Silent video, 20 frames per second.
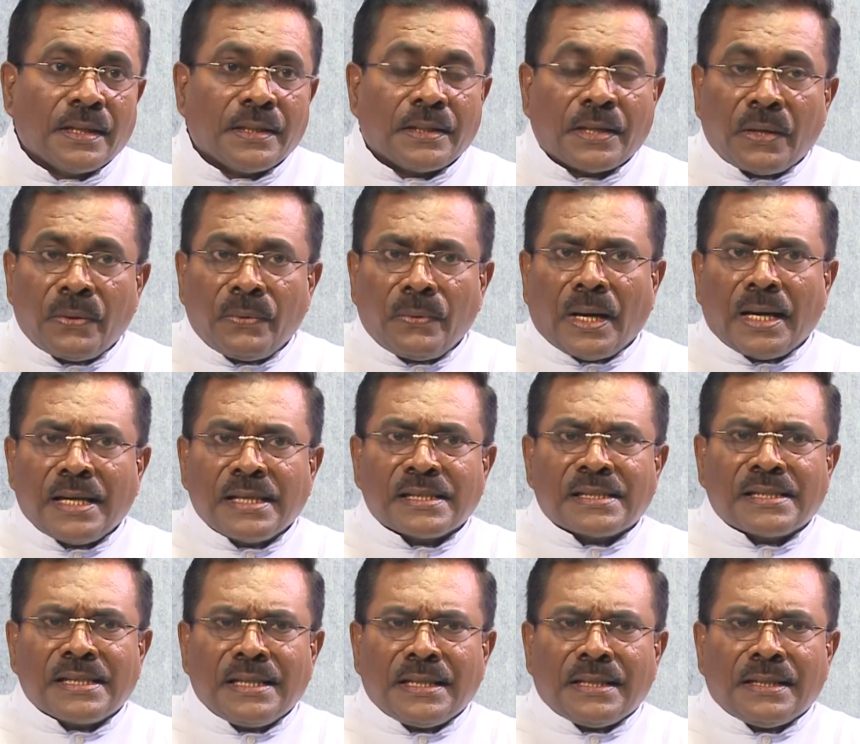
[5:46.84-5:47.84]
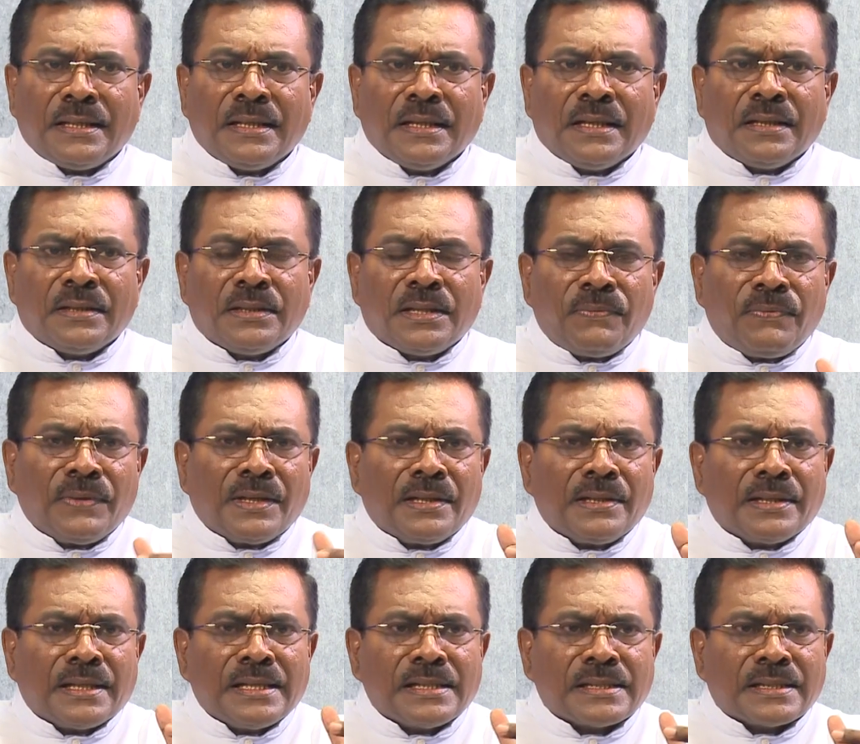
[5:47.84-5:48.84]
Now I see
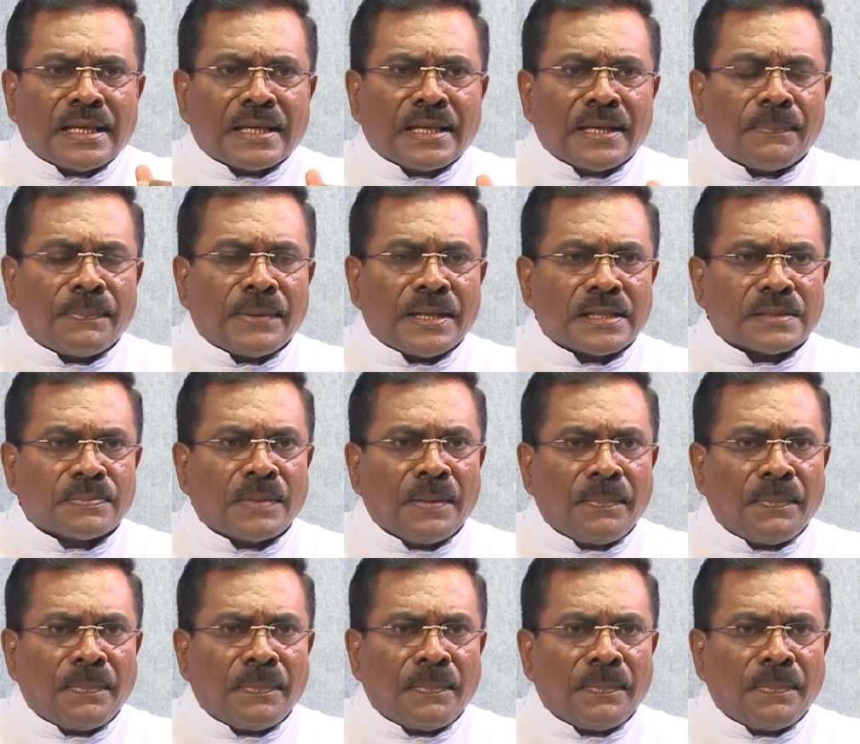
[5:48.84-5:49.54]
difficulties taking place.